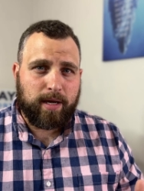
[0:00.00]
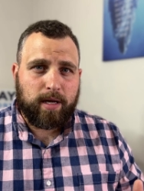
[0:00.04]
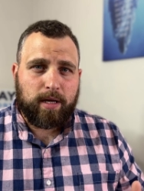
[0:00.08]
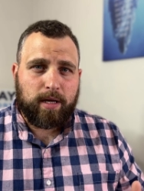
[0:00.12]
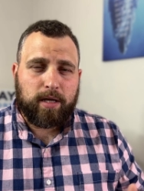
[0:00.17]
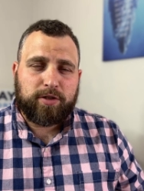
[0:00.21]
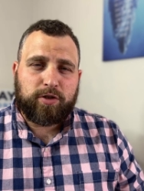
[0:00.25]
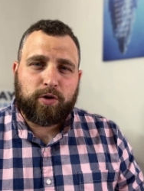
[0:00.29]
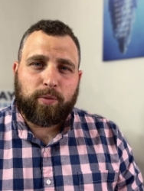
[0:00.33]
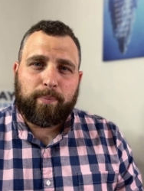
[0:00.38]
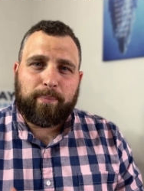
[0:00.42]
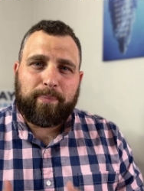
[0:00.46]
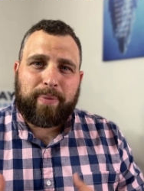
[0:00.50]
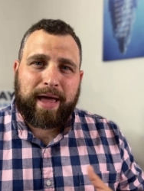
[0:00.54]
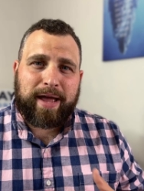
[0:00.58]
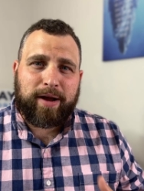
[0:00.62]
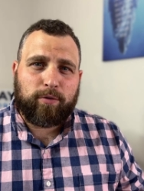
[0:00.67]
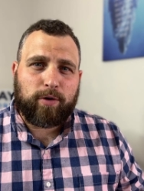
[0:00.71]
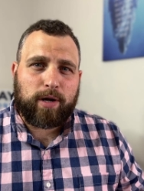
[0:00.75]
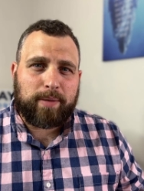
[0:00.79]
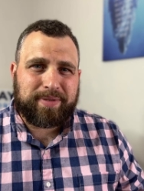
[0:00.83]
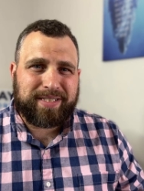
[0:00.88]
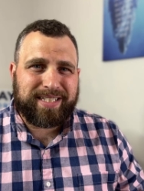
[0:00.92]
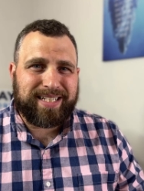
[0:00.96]
So
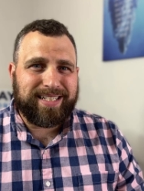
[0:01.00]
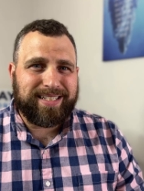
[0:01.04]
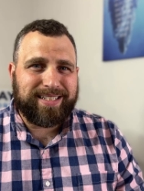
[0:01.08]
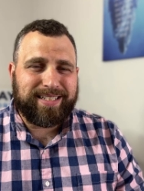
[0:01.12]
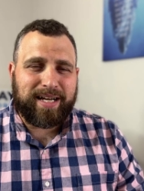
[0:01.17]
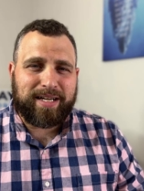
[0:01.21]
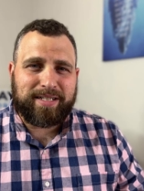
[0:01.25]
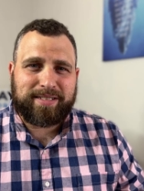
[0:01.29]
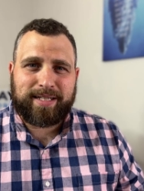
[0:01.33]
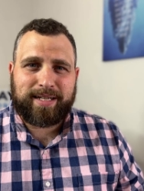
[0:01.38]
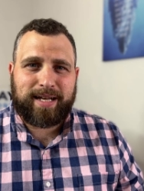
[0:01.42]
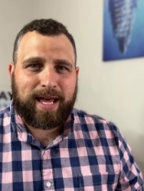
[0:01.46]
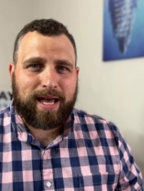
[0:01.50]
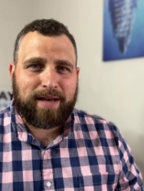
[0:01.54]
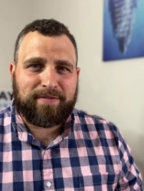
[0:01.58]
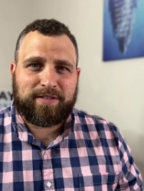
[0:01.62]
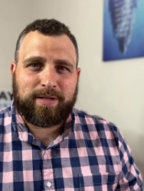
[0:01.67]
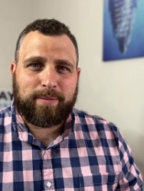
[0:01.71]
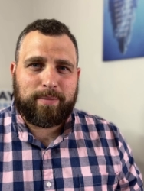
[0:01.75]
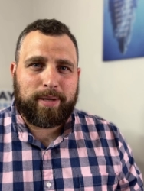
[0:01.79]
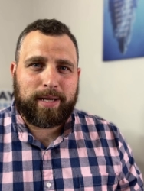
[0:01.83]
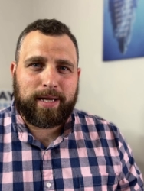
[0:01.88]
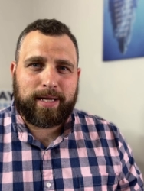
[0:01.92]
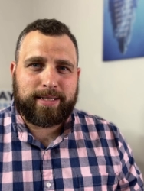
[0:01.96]
bankruptcy doesn't have to
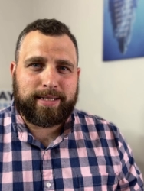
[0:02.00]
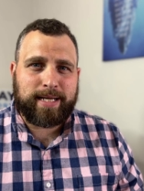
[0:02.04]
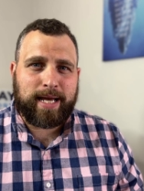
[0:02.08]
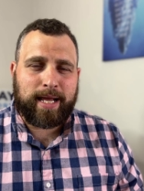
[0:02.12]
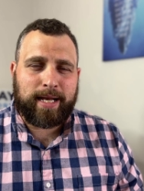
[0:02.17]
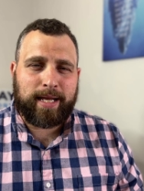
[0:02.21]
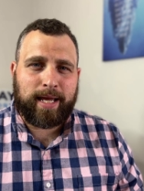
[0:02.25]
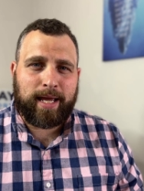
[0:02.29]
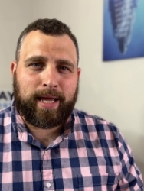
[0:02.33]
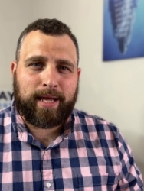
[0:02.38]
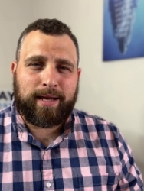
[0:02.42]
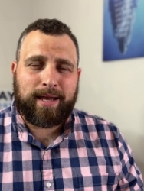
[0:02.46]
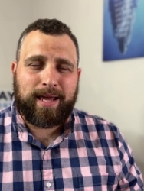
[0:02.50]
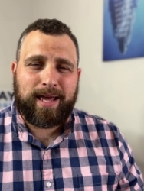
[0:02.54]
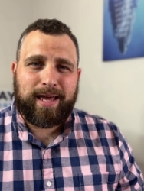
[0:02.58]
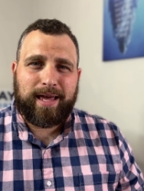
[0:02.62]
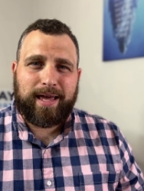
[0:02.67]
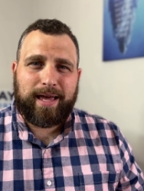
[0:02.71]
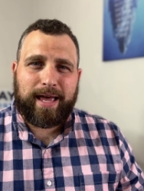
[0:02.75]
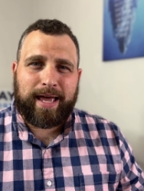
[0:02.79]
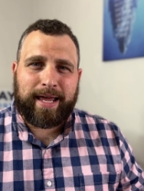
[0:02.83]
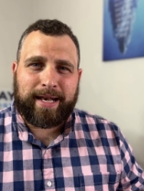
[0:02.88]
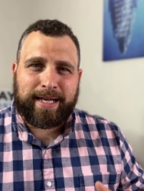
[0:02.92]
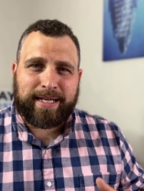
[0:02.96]
be a dead end.
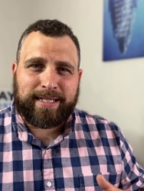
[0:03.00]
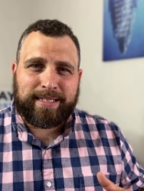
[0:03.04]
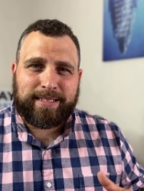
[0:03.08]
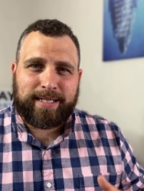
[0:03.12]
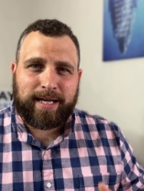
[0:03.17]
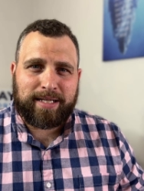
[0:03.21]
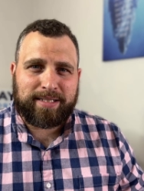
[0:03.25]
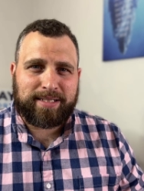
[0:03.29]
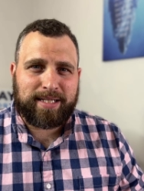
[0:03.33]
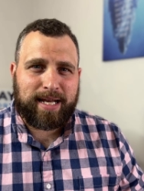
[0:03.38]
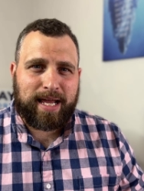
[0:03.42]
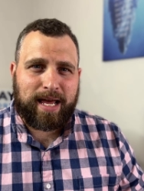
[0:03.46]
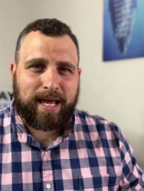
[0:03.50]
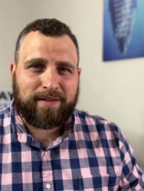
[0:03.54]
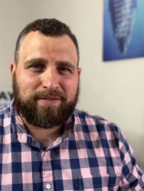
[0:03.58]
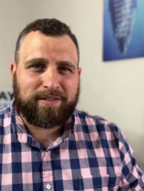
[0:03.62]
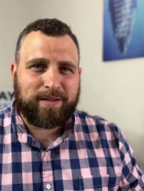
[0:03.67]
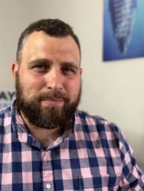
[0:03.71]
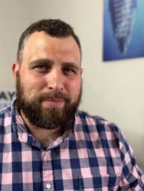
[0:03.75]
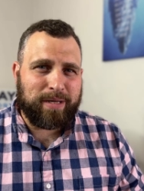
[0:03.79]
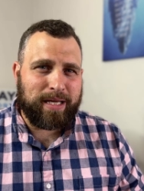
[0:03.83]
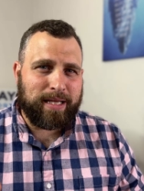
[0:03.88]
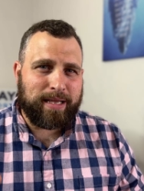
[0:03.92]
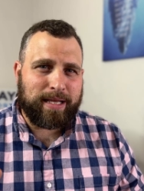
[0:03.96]
And it doesn't have to
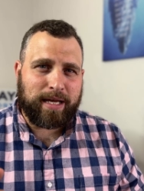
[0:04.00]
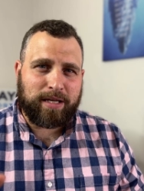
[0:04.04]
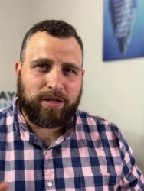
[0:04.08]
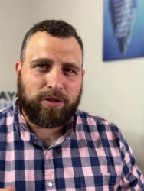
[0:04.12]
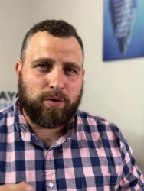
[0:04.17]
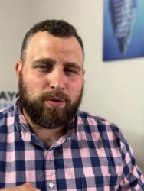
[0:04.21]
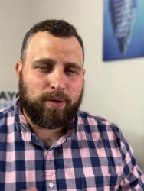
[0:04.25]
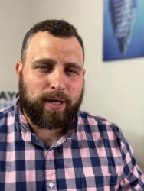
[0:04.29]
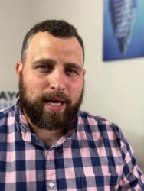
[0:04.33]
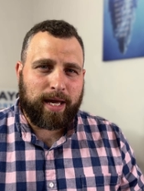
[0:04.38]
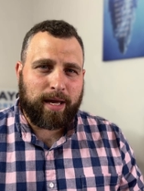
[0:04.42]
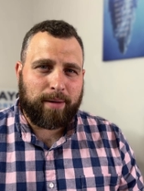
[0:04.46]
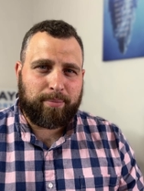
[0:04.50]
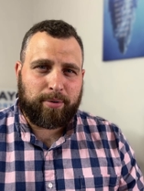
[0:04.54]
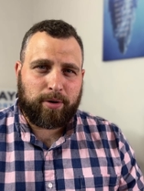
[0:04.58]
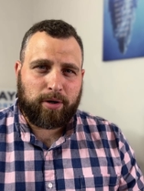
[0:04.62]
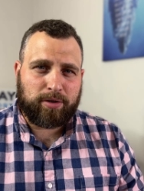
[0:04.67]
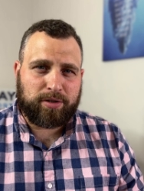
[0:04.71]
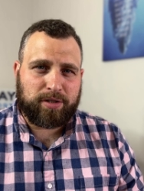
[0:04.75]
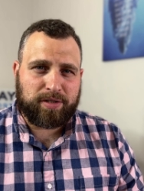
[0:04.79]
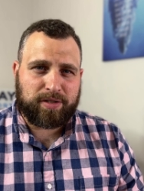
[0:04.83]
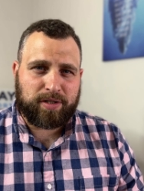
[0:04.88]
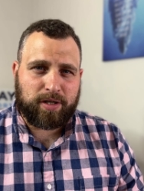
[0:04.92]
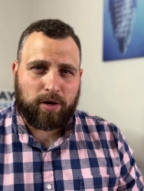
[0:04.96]
mean that you can't
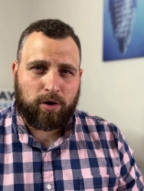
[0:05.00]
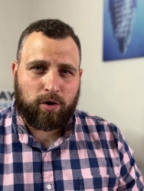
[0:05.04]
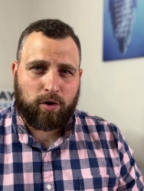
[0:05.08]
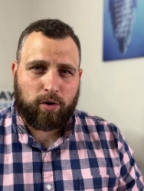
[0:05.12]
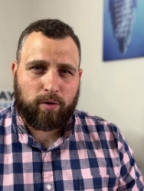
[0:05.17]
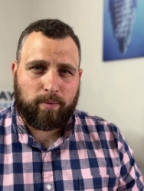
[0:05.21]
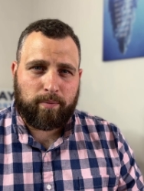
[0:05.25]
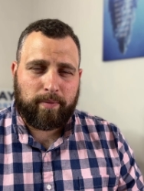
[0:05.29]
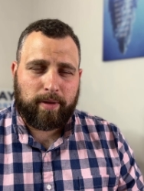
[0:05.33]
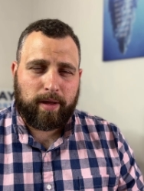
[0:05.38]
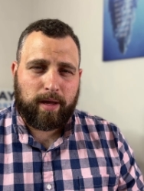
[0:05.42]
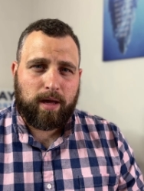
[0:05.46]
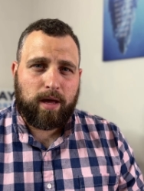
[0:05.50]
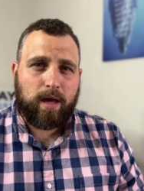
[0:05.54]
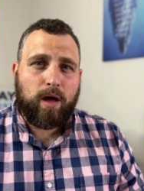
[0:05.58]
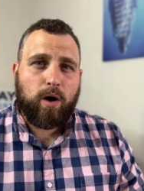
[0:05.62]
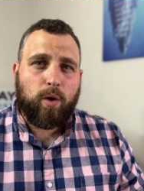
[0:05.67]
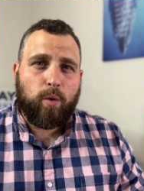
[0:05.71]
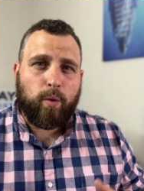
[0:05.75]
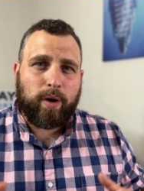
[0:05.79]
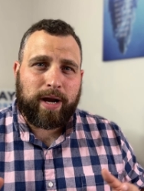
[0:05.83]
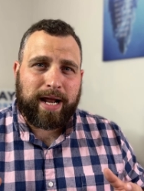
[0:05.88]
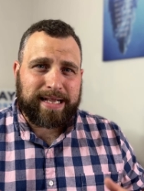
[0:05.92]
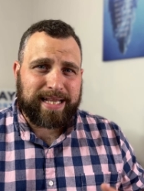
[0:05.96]
purchase a home.
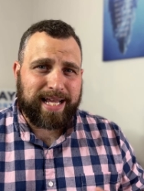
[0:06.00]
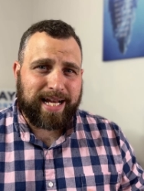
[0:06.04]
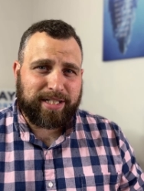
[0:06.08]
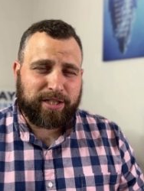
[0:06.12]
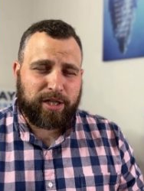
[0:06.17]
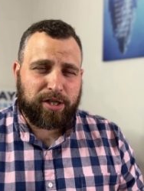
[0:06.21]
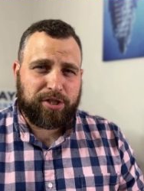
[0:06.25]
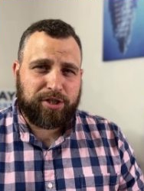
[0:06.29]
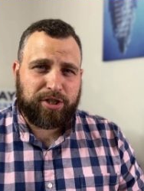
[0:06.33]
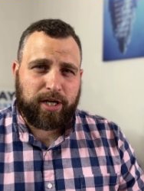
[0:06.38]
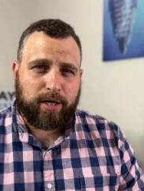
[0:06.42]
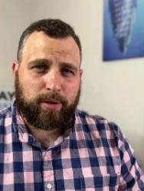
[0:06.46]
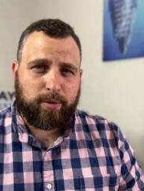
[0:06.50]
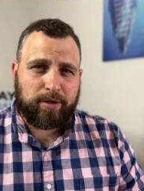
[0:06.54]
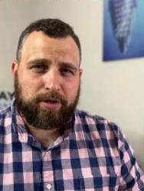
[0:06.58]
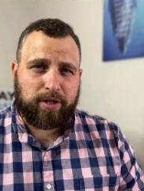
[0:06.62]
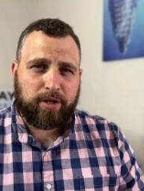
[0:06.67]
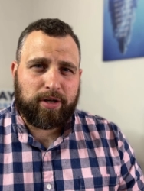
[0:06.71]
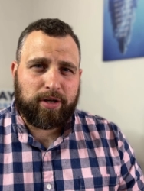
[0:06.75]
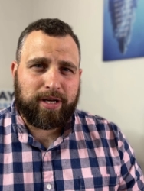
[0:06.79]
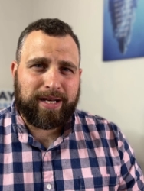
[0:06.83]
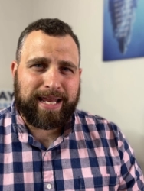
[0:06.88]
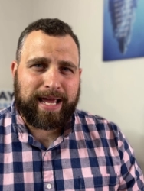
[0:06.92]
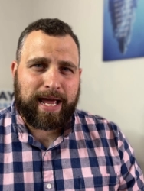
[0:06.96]
What I'd like to share with you
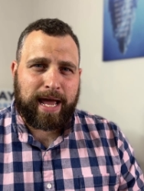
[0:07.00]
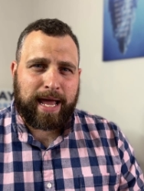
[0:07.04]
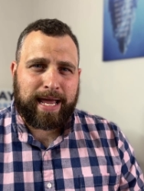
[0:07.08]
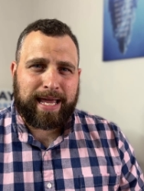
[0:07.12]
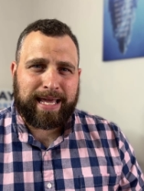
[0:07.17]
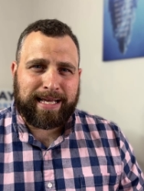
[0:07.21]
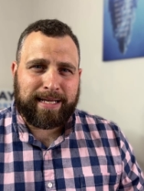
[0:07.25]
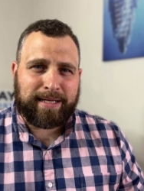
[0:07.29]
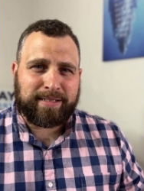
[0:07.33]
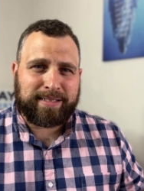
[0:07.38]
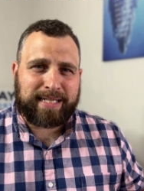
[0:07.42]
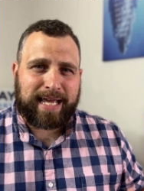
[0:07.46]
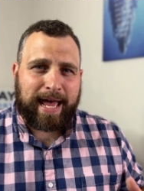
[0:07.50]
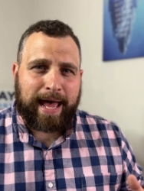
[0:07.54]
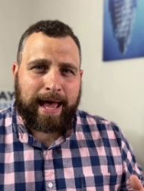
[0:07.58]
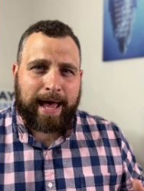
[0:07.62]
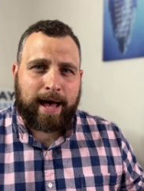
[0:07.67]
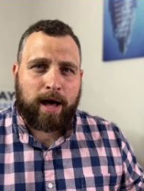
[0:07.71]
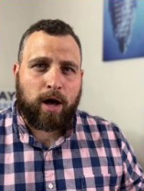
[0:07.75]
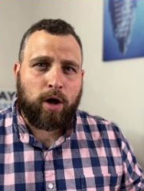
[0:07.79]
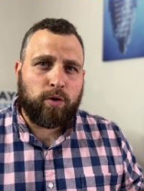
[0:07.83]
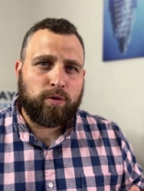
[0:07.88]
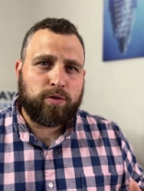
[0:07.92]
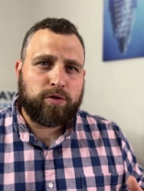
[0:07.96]
today is
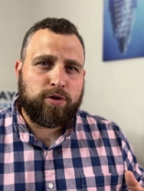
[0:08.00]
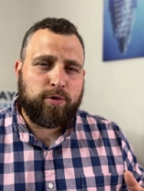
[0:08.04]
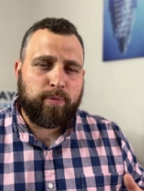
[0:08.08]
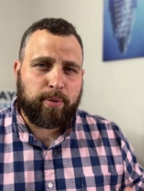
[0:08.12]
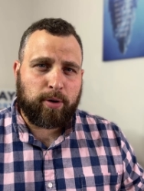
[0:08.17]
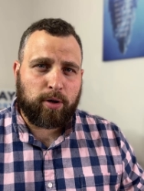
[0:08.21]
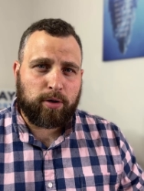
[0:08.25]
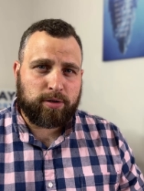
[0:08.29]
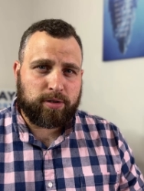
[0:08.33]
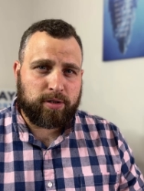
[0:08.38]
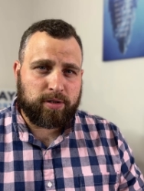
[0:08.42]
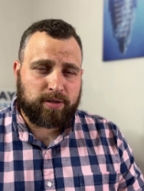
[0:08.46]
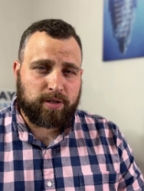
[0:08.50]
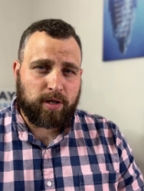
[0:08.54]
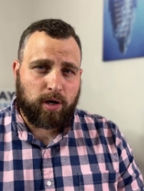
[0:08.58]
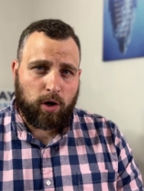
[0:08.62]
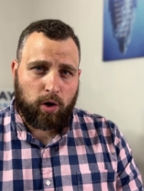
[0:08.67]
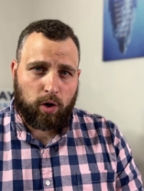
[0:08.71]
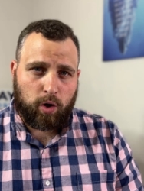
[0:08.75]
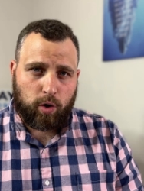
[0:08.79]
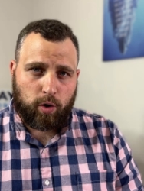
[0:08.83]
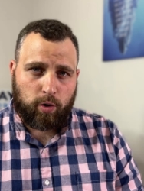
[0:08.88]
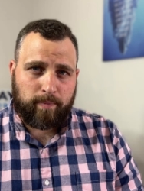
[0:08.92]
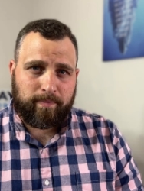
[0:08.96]
how to purchase a
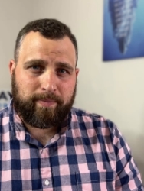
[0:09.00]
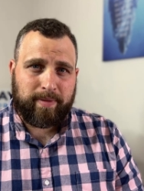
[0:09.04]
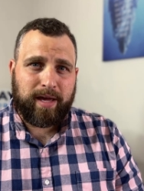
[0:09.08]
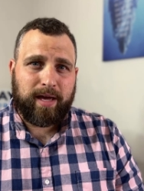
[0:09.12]
home